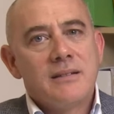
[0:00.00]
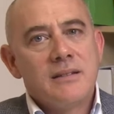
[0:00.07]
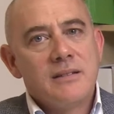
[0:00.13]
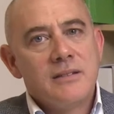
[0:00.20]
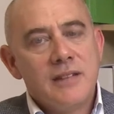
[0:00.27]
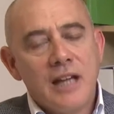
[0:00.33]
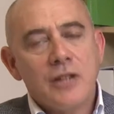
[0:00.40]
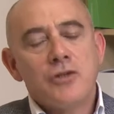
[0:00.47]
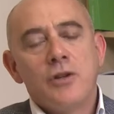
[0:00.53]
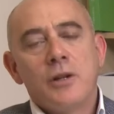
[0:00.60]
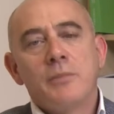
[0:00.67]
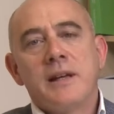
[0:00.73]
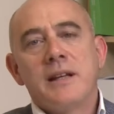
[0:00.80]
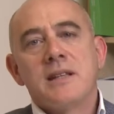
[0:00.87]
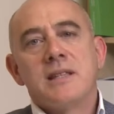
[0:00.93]
natural
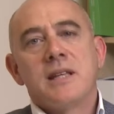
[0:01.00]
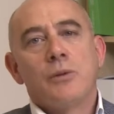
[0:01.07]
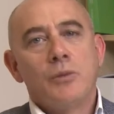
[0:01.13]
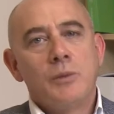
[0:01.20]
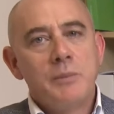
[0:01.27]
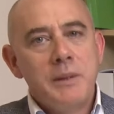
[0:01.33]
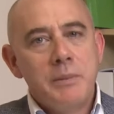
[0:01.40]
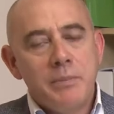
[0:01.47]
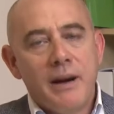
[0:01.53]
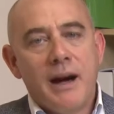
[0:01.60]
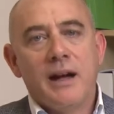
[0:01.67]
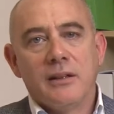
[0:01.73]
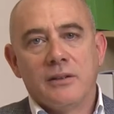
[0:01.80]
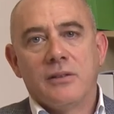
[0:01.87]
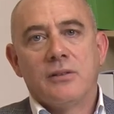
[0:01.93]
medicine will be
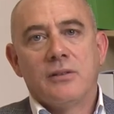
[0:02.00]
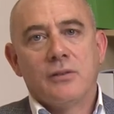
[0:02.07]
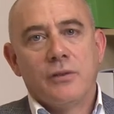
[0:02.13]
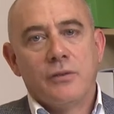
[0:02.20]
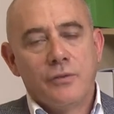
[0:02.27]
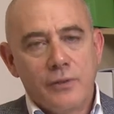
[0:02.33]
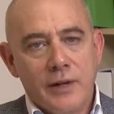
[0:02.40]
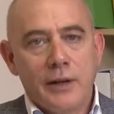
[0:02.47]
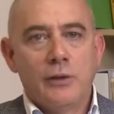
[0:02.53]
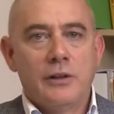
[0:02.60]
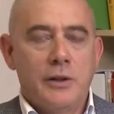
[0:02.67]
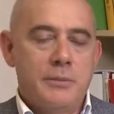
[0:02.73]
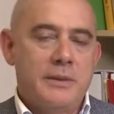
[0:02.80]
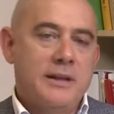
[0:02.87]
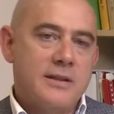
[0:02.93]
part of
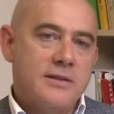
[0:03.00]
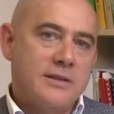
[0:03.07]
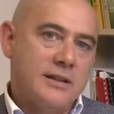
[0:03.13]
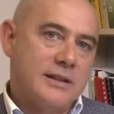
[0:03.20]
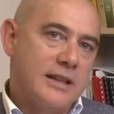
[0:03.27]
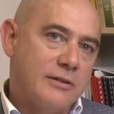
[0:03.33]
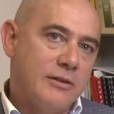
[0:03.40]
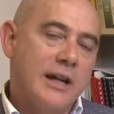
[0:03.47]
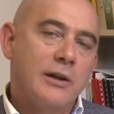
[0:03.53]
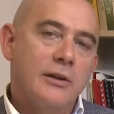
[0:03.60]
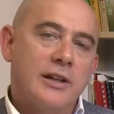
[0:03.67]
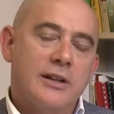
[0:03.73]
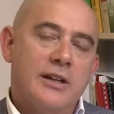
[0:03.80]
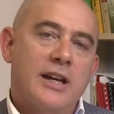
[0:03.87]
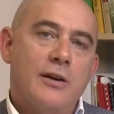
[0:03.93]
regular medicine and
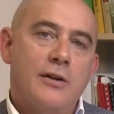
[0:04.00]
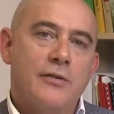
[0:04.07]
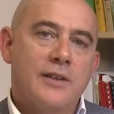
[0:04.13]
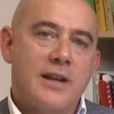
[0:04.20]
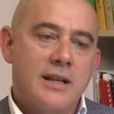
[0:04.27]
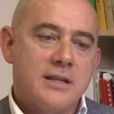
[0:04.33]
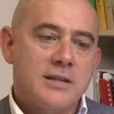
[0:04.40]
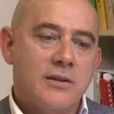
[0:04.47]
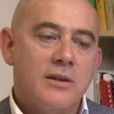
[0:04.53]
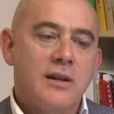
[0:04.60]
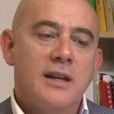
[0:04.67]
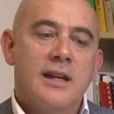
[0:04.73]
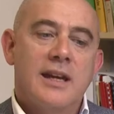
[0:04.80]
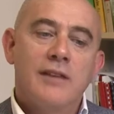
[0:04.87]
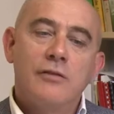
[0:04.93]
regular care of cancer,
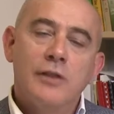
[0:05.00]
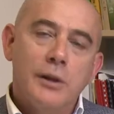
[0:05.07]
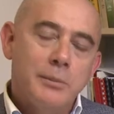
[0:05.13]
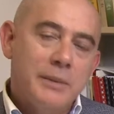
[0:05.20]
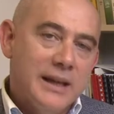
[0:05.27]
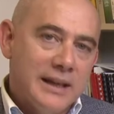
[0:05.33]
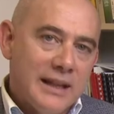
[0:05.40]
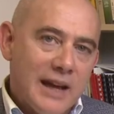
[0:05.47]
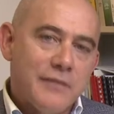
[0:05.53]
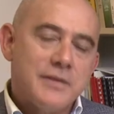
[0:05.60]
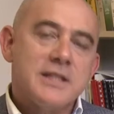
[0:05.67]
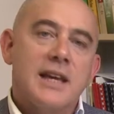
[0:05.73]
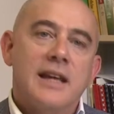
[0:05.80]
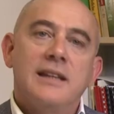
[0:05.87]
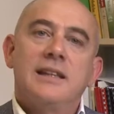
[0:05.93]
if there'll be enough
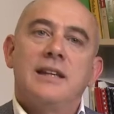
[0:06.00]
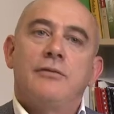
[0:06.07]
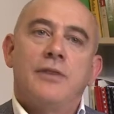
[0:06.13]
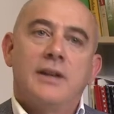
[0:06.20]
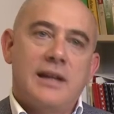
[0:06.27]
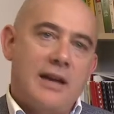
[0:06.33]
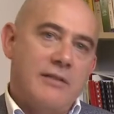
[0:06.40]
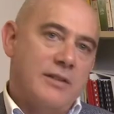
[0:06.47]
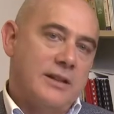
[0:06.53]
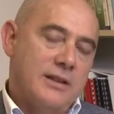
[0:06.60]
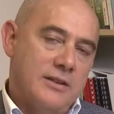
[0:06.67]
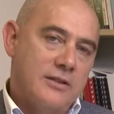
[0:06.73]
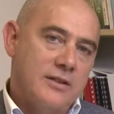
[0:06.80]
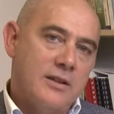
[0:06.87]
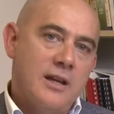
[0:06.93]
scientific
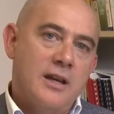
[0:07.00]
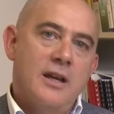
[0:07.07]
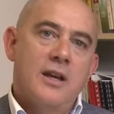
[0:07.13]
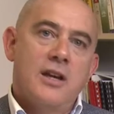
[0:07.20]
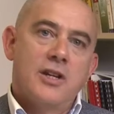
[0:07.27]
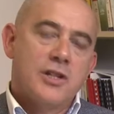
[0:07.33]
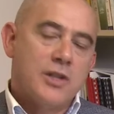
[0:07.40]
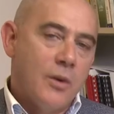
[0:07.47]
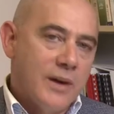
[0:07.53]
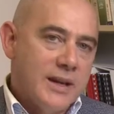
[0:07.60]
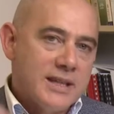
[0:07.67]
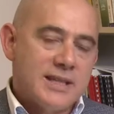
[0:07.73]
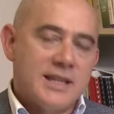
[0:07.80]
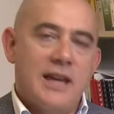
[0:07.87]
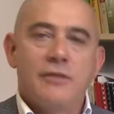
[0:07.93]
evidence showing
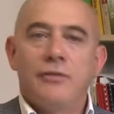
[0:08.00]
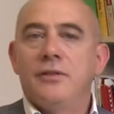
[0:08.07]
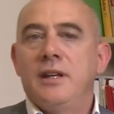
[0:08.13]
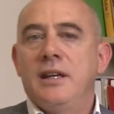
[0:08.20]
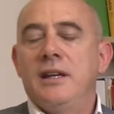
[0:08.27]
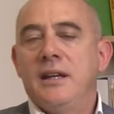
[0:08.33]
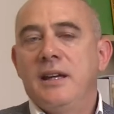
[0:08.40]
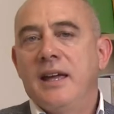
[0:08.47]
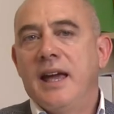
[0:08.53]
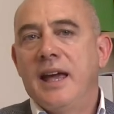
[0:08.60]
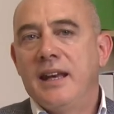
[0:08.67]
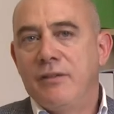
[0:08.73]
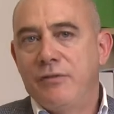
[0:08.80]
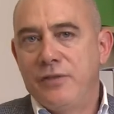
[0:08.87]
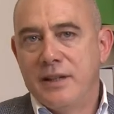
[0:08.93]
safety
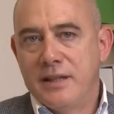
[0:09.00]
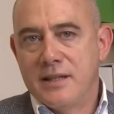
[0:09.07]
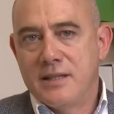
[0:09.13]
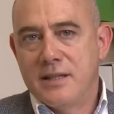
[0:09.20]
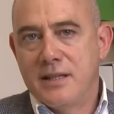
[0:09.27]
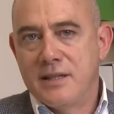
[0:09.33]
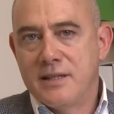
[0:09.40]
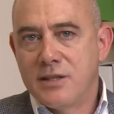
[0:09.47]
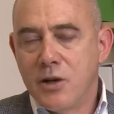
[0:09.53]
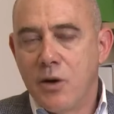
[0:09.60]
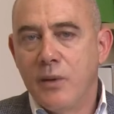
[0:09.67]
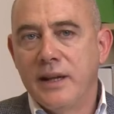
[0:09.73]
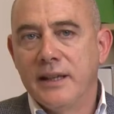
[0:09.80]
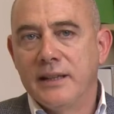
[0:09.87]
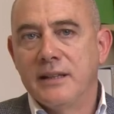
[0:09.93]
and efficacy,
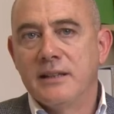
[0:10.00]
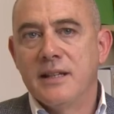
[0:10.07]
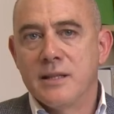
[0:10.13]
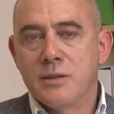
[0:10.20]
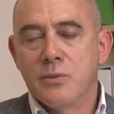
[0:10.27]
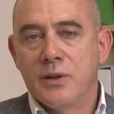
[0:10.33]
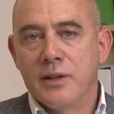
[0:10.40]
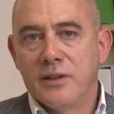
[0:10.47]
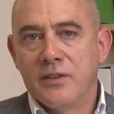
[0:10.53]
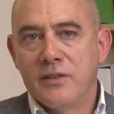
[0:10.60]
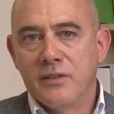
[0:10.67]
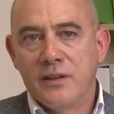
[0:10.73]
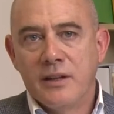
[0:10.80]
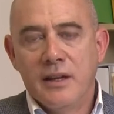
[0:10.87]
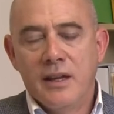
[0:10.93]
showing that it works.